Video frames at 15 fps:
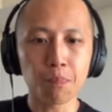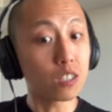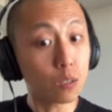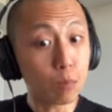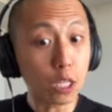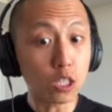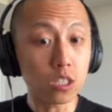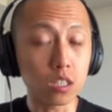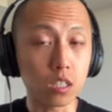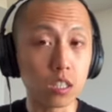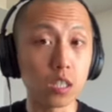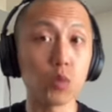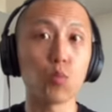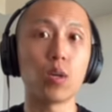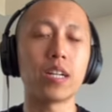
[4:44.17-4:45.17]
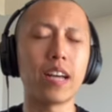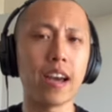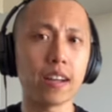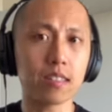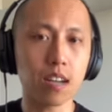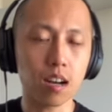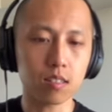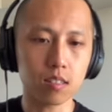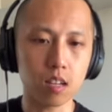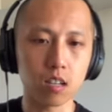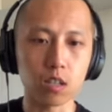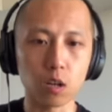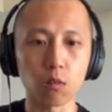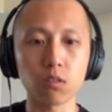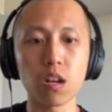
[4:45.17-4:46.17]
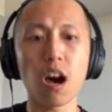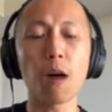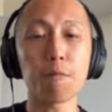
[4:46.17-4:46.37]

especially when Airtasker goes